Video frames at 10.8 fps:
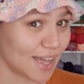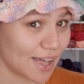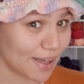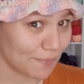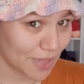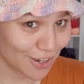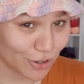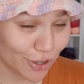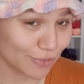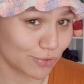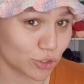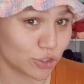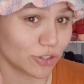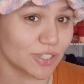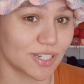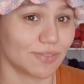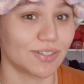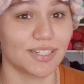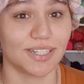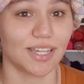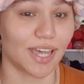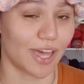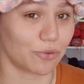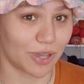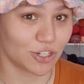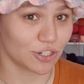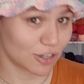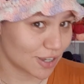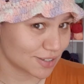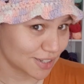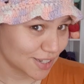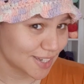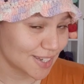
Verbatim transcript: I know for sure it's definitely DK weight yarn.